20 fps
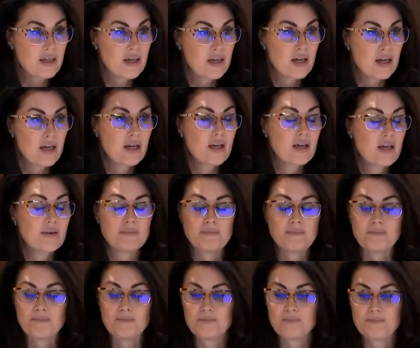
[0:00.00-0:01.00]
Your Honor,
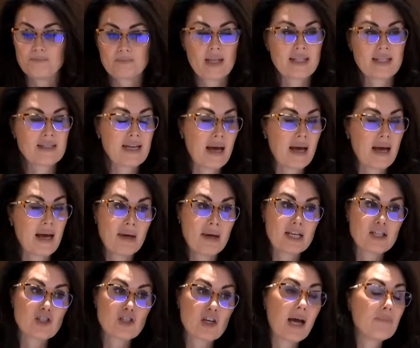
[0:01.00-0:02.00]
that's you made a
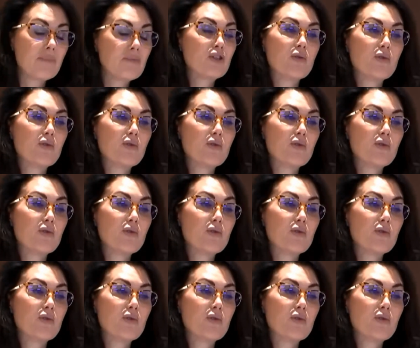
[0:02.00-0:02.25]
judicial determination.